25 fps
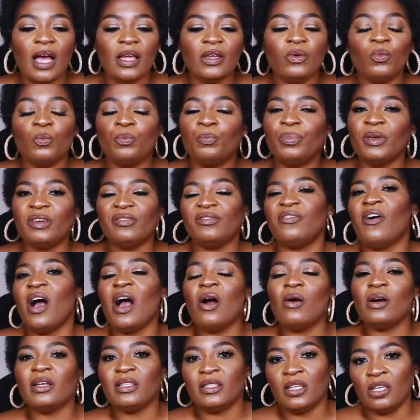Before
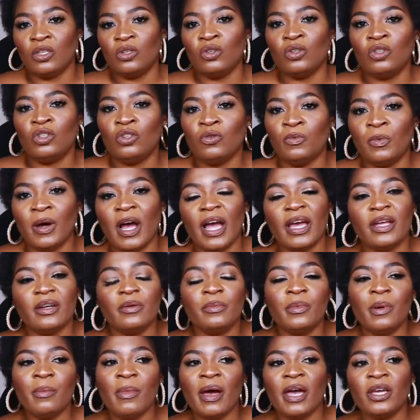I was a YouTuber, I
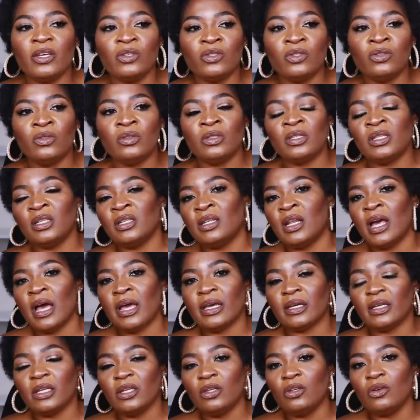remember I used to see,
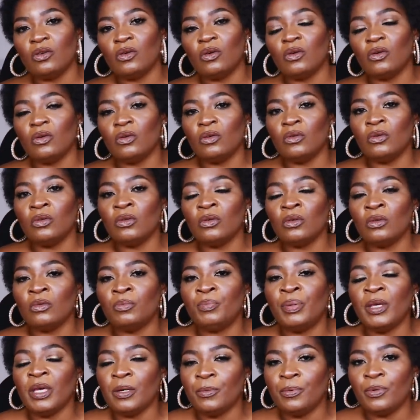like, you know,
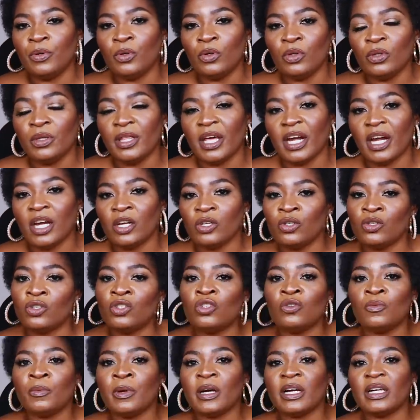people that are
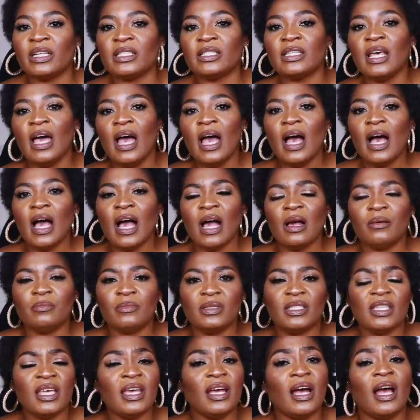
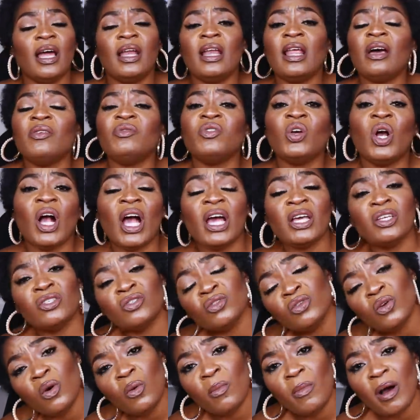YouTubers saying, I love you
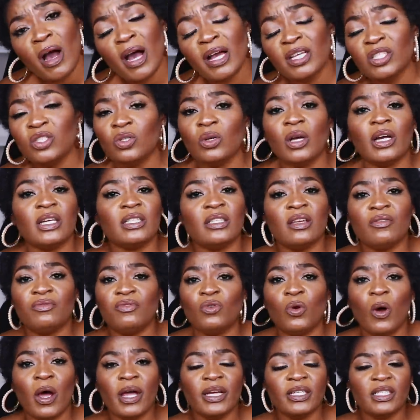guys so much, you guys
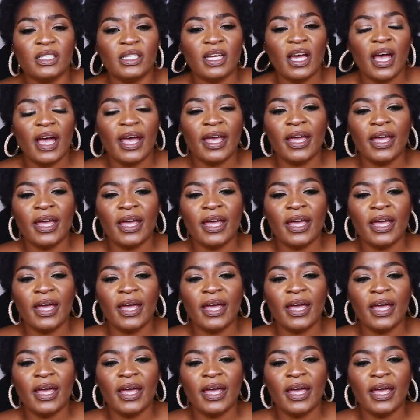have no idea.